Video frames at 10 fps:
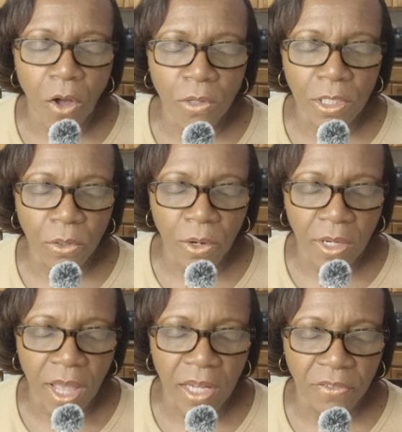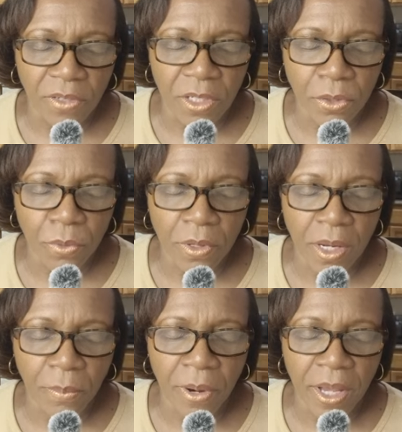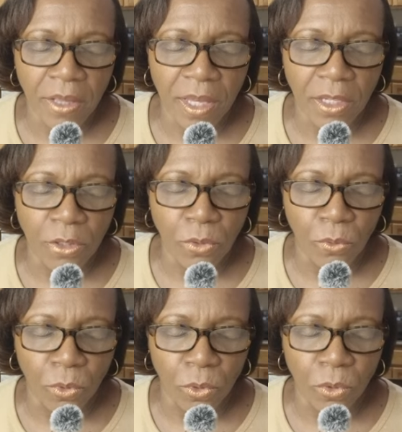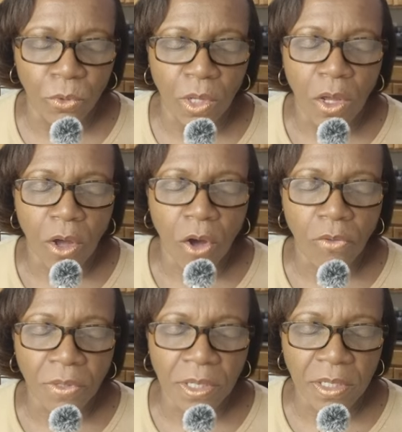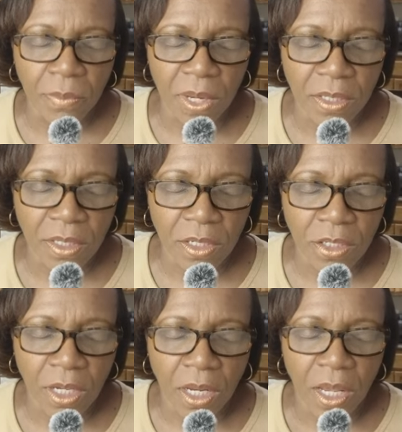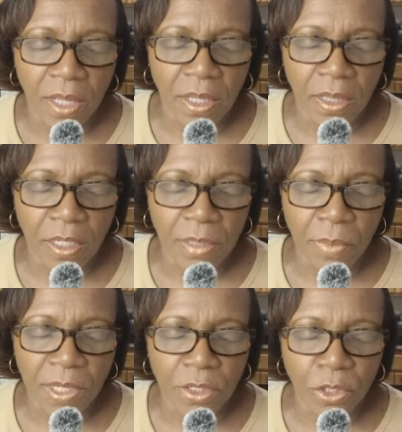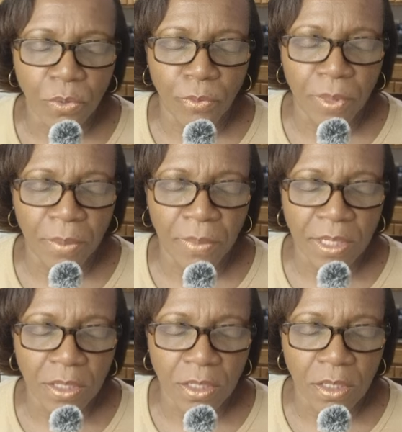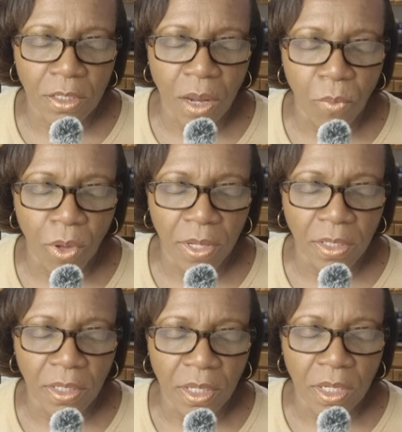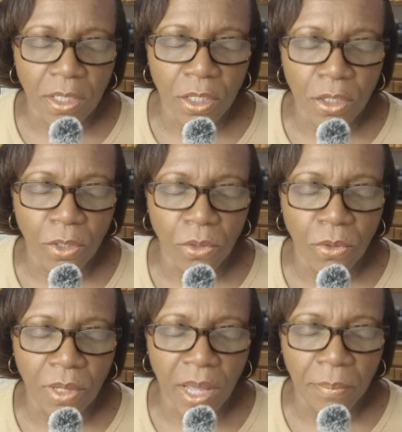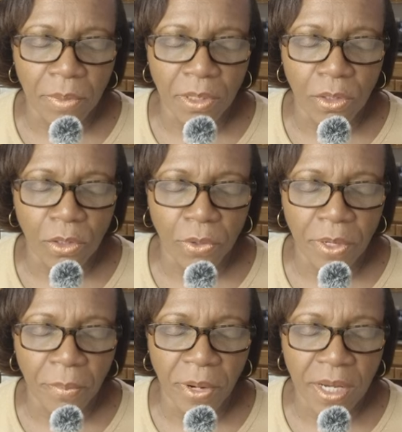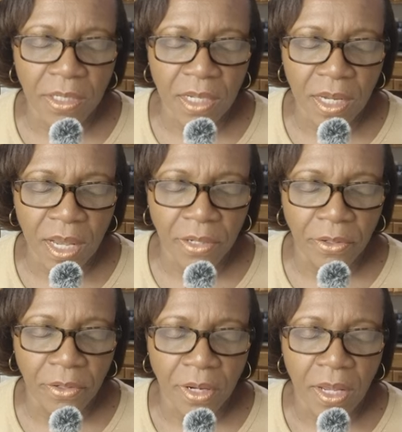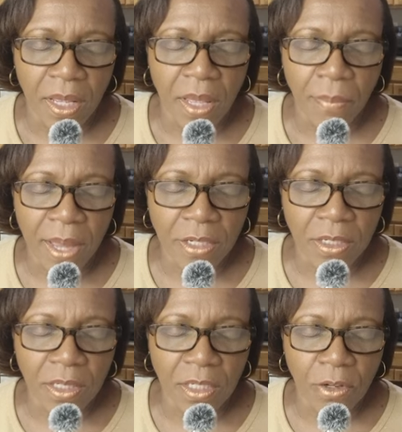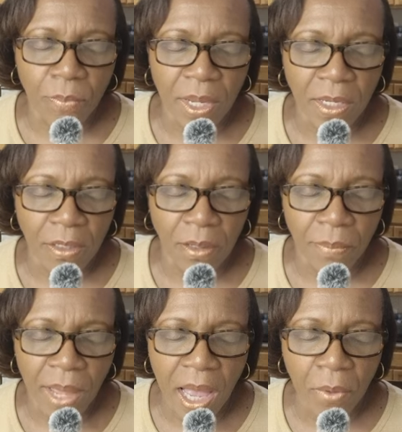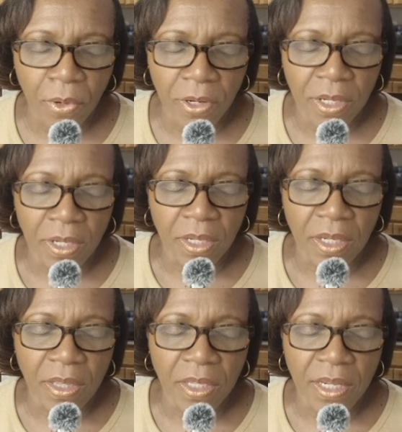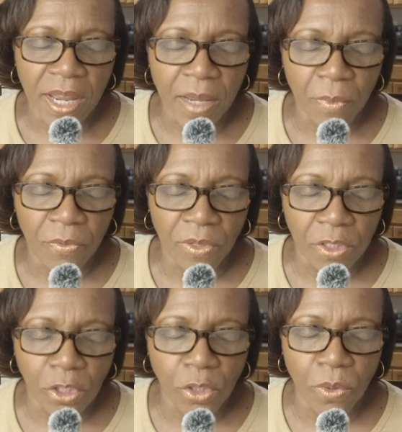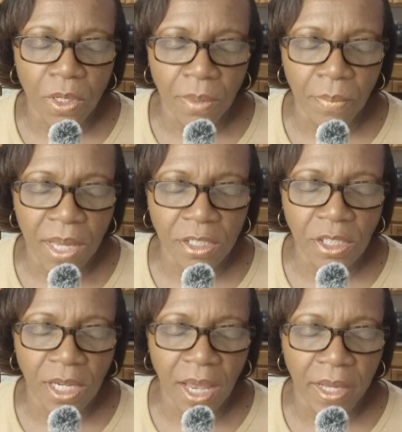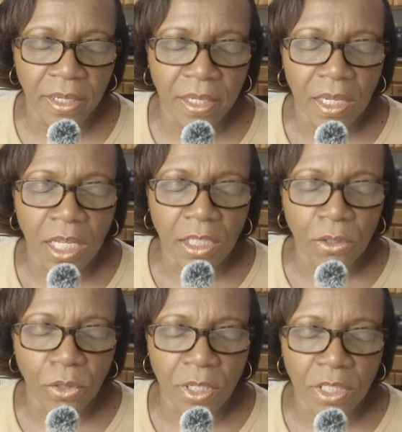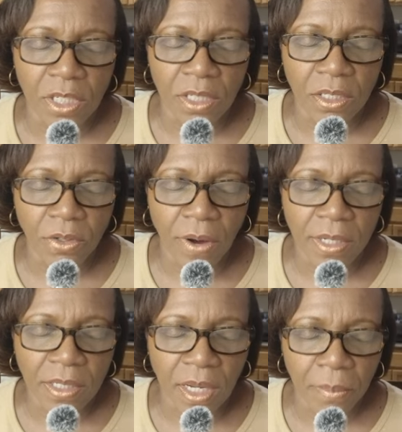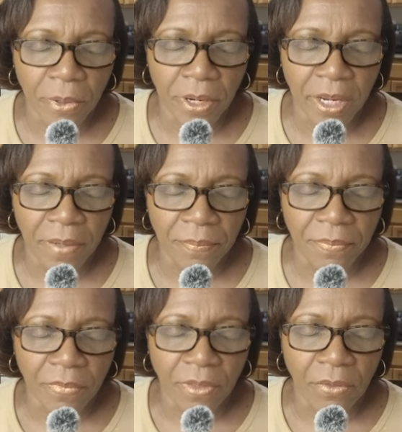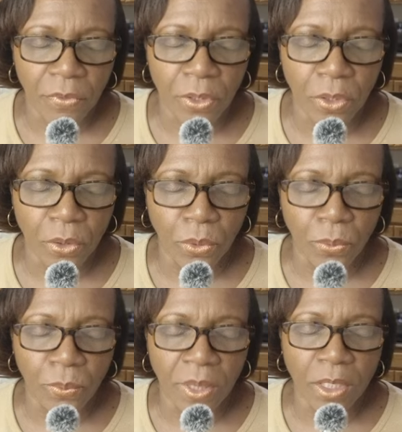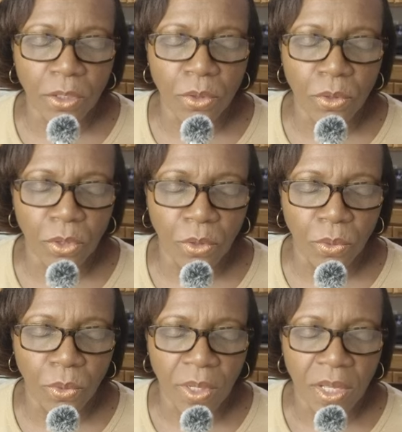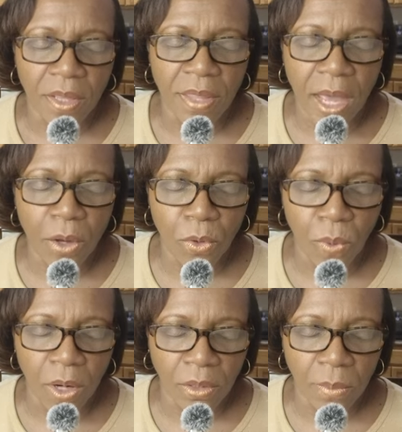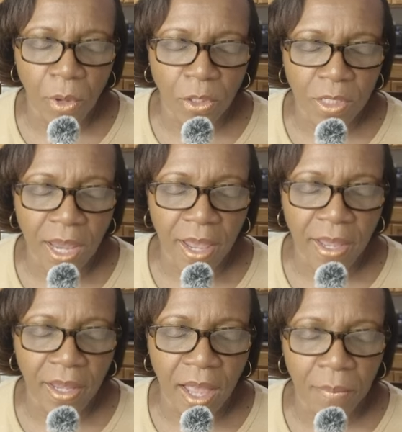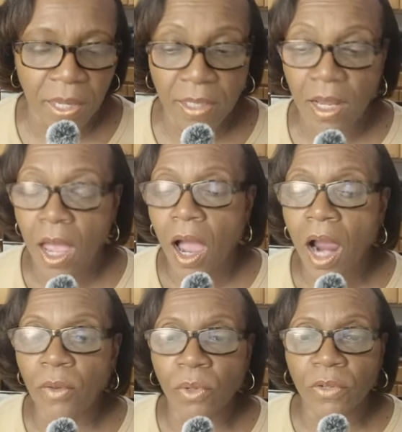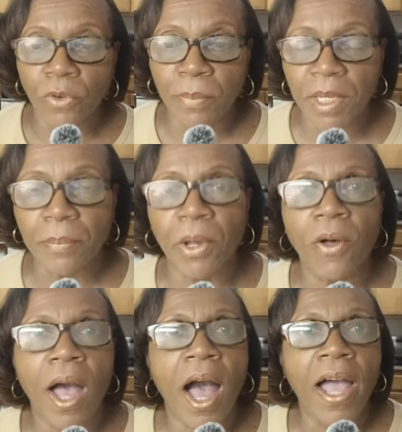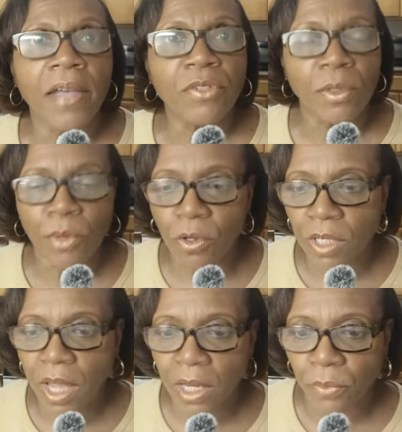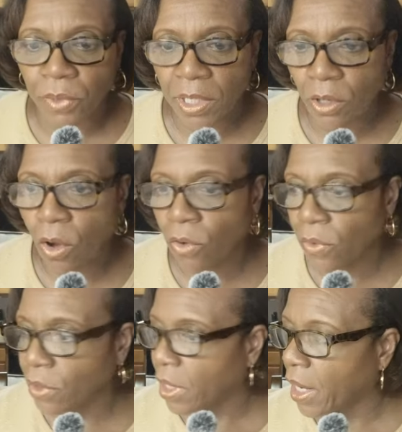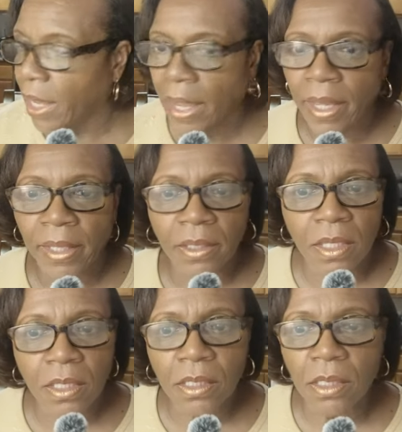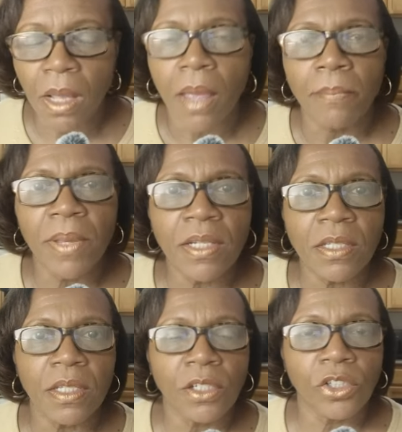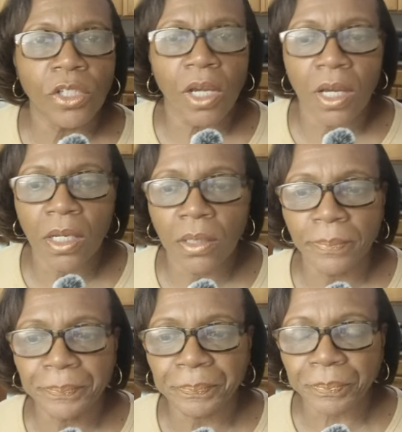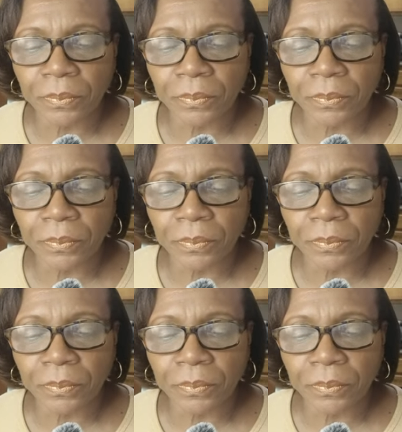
Holy Lord God of Israel, I pray that you rule over this message and that this message will be a blessing to someone. To you, God, be the glory, praise, and honor, majesty, dominion, and power. In the name of Yeshua HaMashiach, the Lord Jesus Christ, I pray for you and to you, thou who art the most high. Amen. All right, wonderful people. I have some notes I got to read over. And this message, um,